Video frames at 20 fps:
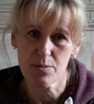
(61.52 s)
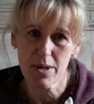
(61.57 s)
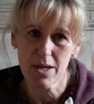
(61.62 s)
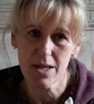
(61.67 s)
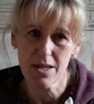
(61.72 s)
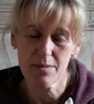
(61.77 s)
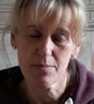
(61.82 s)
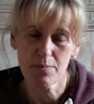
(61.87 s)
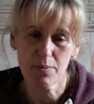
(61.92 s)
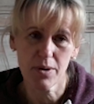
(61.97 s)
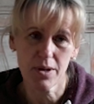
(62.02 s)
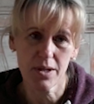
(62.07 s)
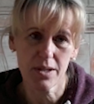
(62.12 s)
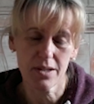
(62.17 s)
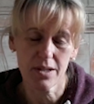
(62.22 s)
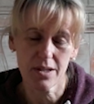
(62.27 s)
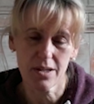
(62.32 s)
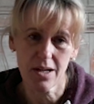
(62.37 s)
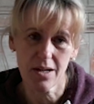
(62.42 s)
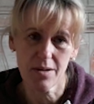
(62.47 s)
week, the point
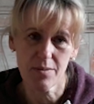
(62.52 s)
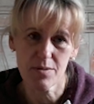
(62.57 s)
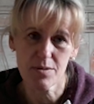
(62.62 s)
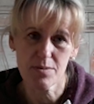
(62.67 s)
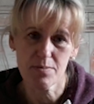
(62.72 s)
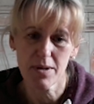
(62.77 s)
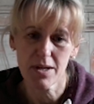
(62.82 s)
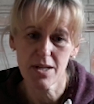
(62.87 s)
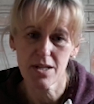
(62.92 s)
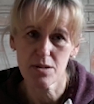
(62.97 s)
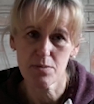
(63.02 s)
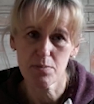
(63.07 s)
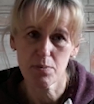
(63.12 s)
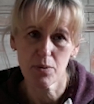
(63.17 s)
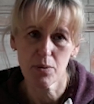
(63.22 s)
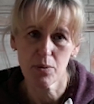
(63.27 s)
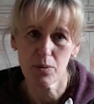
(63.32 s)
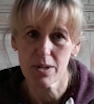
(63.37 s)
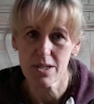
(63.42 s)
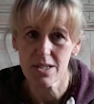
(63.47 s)
that I was making to
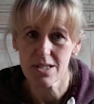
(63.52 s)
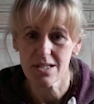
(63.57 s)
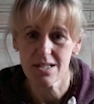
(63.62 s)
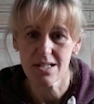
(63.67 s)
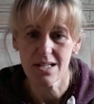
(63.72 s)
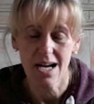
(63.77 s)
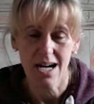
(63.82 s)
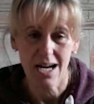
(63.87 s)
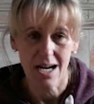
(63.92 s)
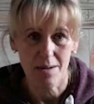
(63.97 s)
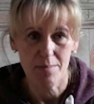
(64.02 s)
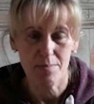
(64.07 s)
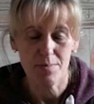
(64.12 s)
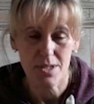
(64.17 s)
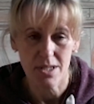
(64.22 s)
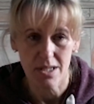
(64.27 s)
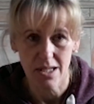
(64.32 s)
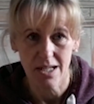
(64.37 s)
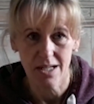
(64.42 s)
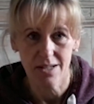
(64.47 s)
Paul is it's
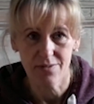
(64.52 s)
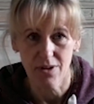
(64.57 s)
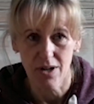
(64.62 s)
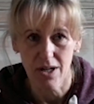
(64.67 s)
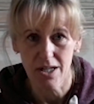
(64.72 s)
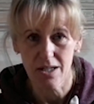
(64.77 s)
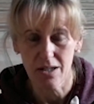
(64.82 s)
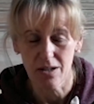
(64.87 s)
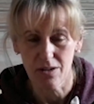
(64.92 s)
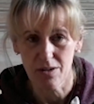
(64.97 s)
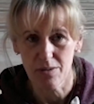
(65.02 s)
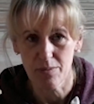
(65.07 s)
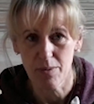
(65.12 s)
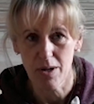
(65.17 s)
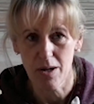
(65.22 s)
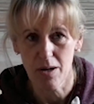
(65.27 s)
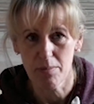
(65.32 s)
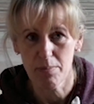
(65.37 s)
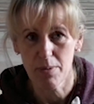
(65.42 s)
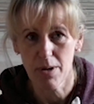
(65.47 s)
absolutely vital that we
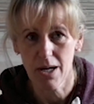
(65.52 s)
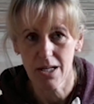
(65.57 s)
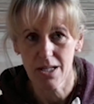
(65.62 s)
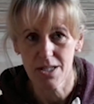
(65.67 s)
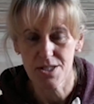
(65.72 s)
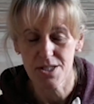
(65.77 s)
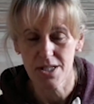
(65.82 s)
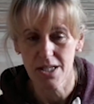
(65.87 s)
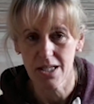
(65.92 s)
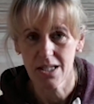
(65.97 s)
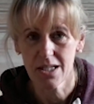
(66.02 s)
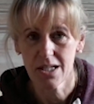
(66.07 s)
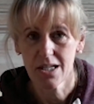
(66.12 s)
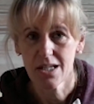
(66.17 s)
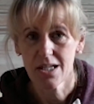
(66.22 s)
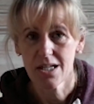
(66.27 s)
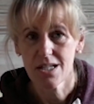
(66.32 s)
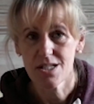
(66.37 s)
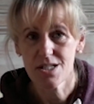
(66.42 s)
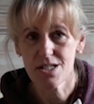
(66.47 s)
are piloting
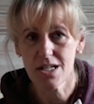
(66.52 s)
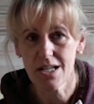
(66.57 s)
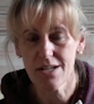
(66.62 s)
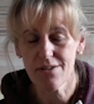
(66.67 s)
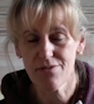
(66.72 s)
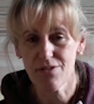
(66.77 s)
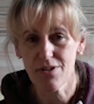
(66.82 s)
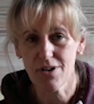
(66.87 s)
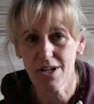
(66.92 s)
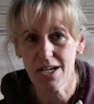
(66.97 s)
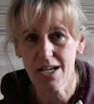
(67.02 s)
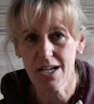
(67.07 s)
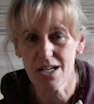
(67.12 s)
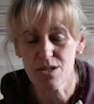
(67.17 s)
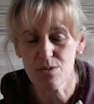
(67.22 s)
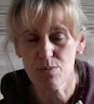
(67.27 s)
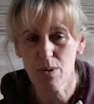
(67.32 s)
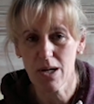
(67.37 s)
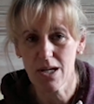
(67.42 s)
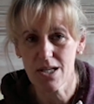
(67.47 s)
delivery
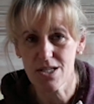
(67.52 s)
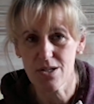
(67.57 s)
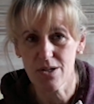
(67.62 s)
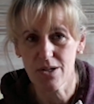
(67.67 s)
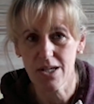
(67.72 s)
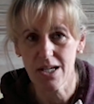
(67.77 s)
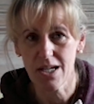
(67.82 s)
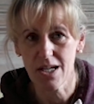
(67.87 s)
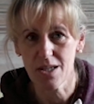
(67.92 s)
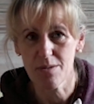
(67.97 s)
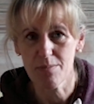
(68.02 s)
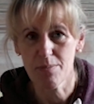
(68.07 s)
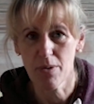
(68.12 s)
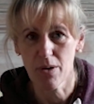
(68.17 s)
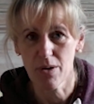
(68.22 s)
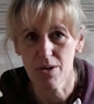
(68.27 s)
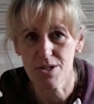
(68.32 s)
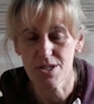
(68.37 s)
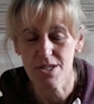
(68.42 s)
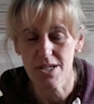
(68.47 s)
as well as looking at the
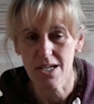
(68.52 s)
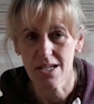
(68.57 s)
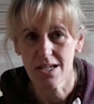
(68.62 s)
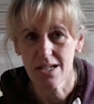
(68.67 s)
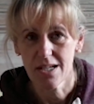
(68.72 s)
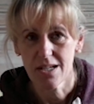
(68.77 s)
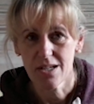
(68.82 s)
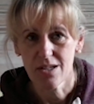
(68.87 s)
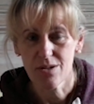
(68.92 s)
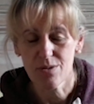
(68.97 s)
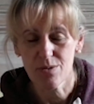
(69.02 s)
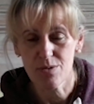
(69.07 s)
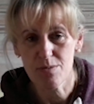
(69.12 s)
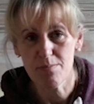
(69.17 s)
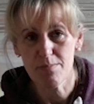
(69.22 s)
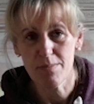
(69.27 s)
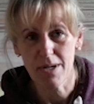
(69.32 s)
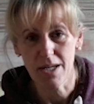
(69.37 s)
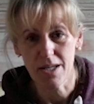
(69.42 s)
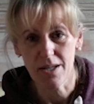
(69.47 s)
policy. Of course,
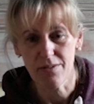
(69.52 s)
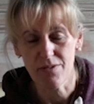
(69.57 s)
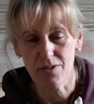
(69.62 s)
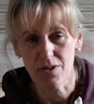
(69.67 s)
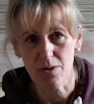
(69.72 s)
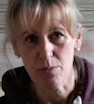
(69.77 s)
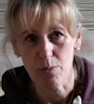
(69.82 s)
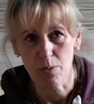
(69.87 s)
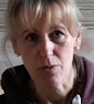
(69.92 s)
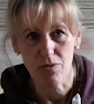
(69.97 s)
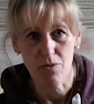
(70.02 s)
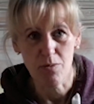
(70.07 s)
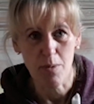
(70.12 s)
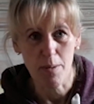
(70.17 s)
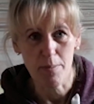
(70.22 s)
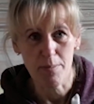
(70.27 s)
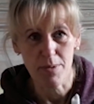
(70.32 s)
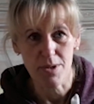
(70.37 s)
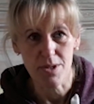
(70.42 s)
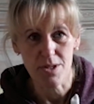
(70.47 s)
many of you will
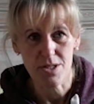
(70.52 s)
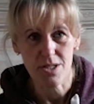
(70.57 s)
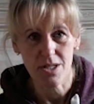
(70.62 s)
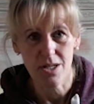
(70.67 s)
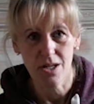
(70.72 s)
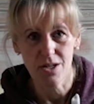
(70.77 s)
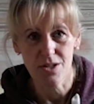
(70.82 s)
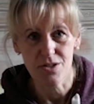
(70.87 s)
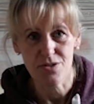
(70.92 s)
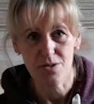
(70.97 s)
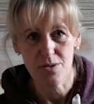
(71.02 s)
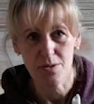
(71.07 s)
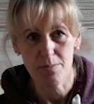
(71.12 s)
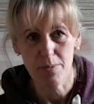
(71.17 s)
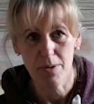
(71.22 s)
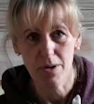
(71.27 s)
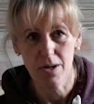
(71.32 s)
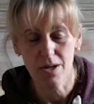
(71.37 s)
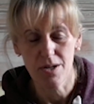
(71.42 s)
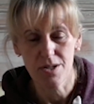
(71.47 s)
remember the scars from the
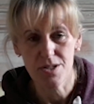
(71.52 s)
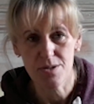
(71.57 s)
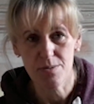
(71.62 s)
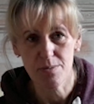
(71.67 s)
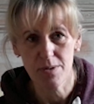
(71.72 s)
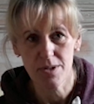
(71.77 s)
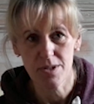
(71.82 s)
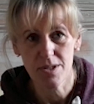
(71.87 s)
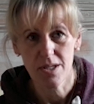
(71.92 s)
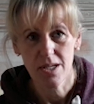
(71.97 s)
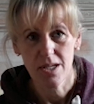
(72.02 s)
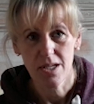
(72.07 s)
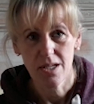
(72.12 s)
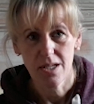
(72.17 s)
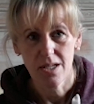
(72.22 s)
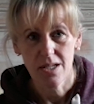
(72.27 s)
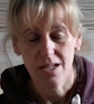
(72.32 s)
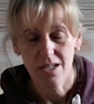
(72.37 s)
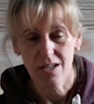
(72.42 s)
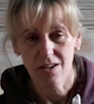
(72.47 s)
past with
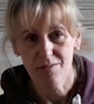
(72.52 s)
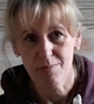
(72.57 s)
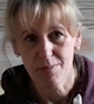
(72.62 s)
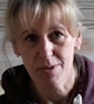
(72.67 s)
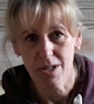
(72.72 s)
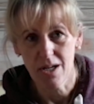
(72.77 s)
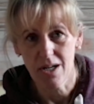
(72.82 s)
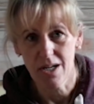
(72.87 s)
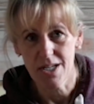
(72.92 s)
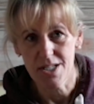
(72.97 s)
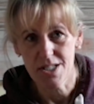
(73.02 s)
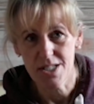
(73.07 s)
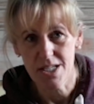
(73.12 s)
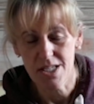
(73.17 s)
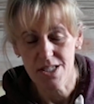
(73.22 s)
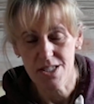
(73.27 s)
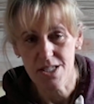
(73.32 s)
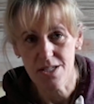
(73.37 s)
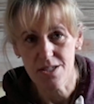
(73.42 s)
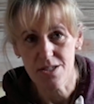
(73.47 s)
government
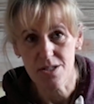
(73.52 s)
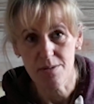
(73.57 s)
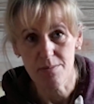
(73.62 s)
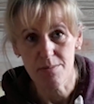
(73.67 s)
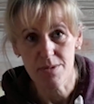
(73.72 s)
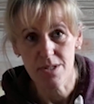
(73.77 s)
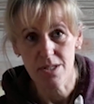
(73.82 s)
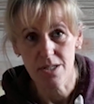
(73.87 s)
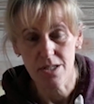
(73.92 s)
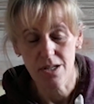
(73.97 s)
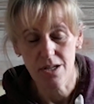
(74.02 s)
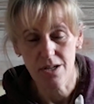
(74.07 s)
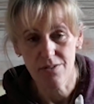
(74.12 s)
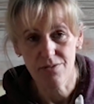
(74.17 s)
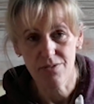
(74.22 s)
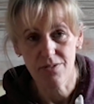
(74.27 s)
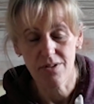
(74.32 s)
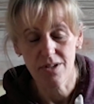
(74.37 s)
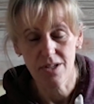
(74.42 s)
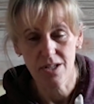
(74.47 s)
IT systems that
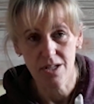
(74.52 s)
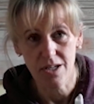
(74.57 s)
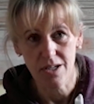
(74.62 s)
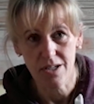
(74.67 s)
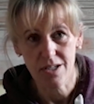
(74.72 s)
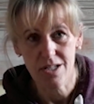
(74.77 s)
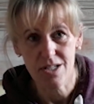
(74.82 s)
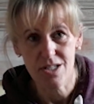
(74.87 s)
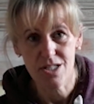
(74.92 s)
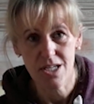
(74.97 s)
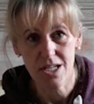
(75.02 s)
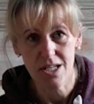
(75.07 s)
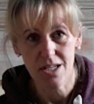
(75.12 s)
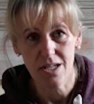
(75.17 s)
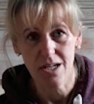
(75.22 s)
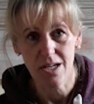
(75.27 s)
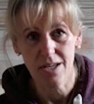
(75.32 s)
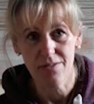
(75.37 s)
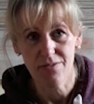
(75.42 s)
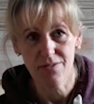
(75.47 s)
have, you know,
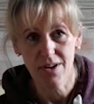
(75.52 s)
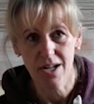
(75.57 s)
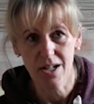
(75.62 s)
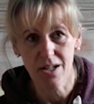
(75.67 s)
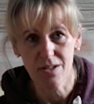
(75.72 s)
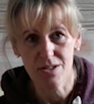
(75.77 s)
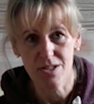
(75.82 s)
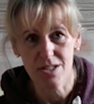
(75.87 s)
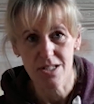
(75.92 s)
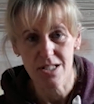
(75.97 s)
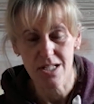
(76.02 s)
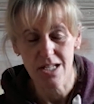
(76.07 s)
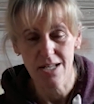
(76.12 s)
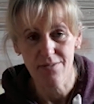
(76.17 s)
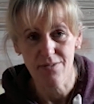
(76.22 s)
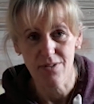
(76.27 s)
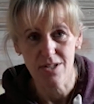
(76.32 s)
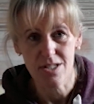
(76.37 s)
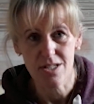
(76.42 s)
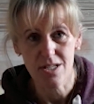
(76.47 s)
continually failed to
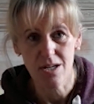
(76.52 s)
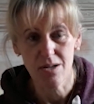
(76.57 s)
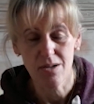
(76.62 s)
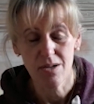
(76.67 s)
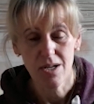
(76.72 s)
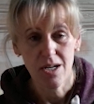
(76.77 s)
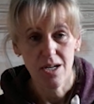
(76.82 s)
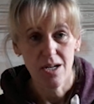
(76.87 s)
deliver. So